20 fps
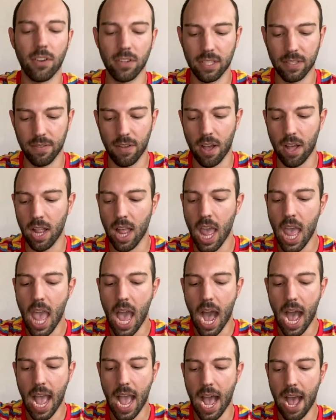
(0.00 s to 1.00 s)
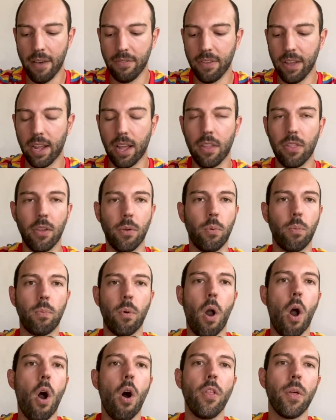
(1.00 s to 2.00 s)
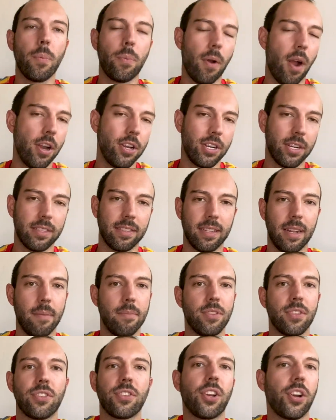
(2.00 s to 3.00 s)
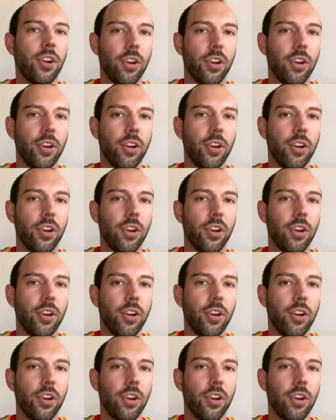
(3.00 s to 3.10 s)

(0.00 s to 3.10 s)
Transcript: First of all, I have like the all the projects that I'm just